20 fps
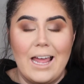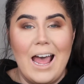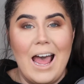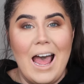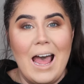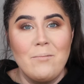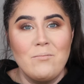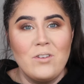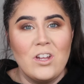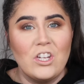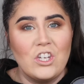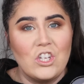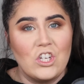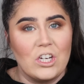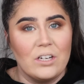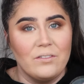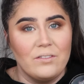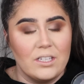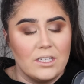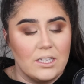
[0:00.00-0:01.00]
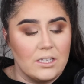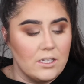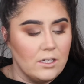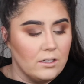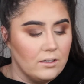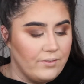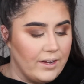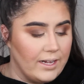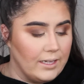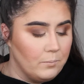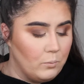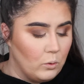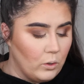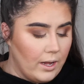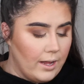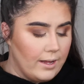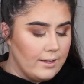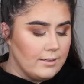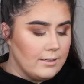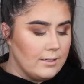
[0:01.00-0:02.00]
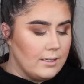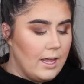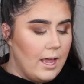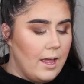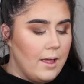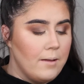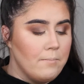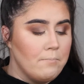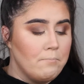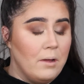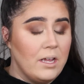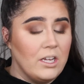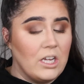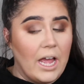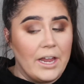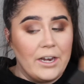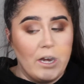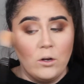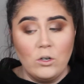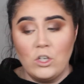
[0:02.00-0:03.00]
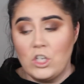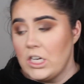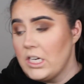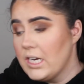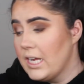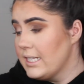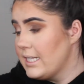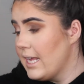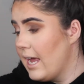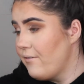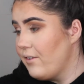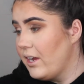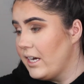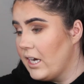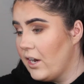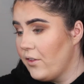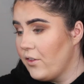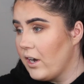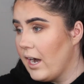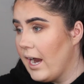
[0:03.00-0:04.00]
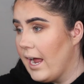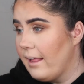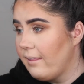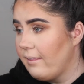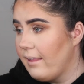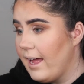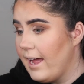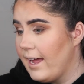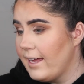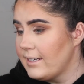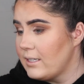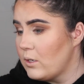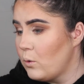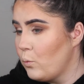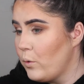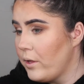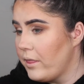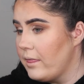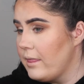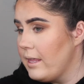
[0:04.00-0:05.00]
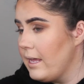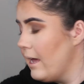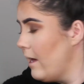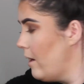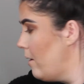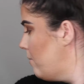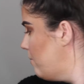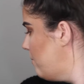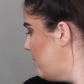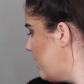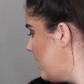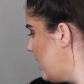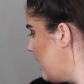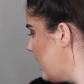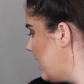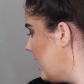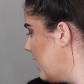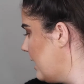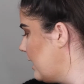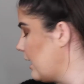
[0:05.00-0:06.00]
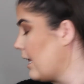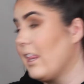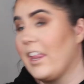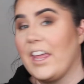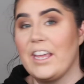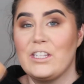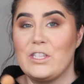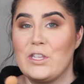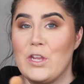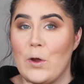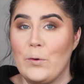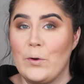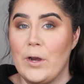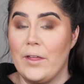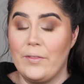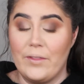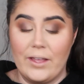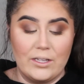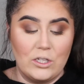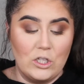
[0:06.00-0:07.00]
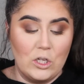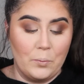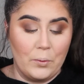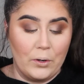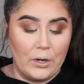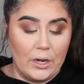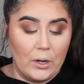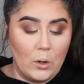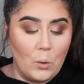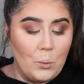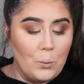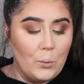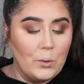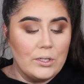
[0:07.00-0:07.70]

I'm not sure if this is still available, guys, but I know she does have another highlight with them in Glazed Donut that's super good.